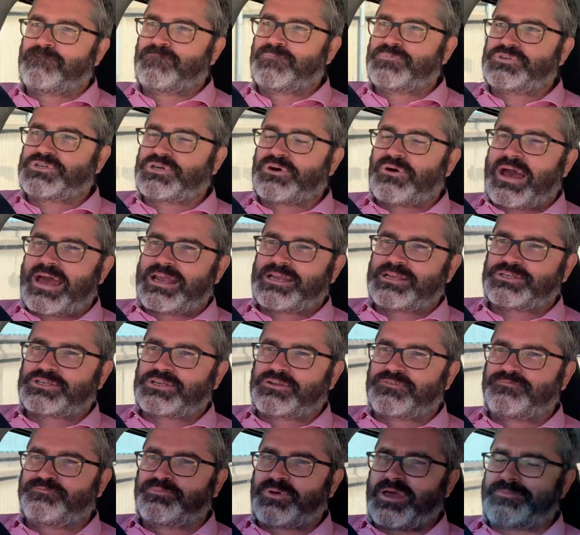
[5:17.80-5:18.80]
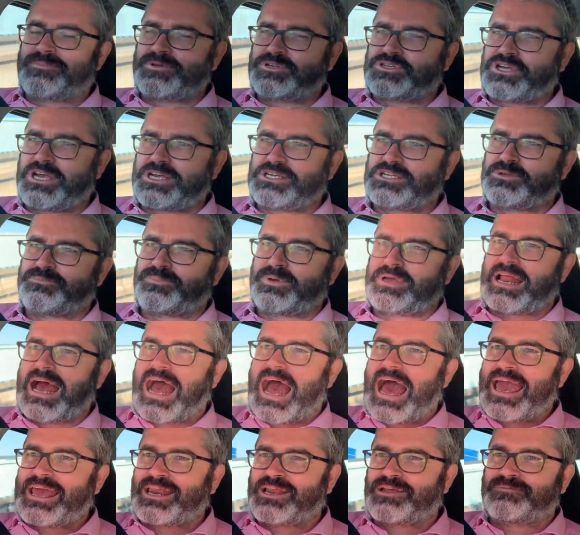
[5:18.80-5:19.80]
So I had to sort of beat my chest a bit,
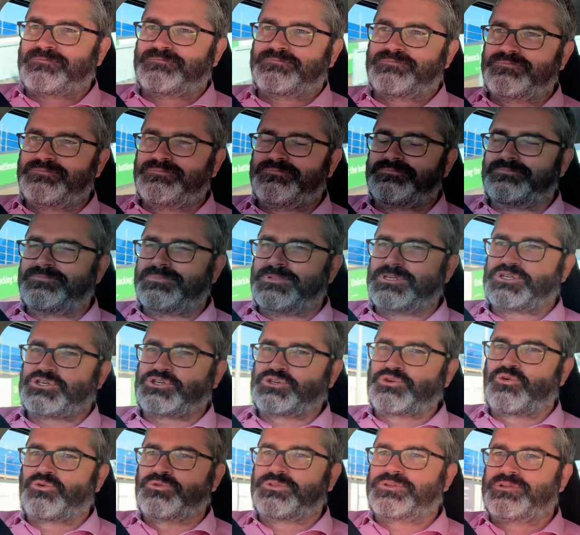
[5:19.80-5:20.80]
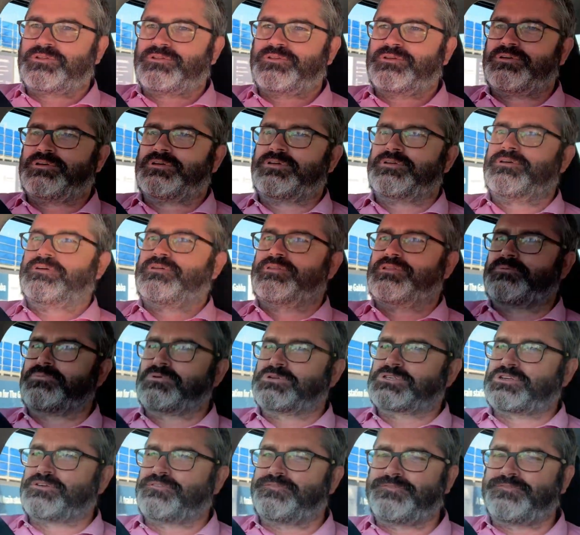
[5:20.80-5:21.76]
to ensure that there wasn't a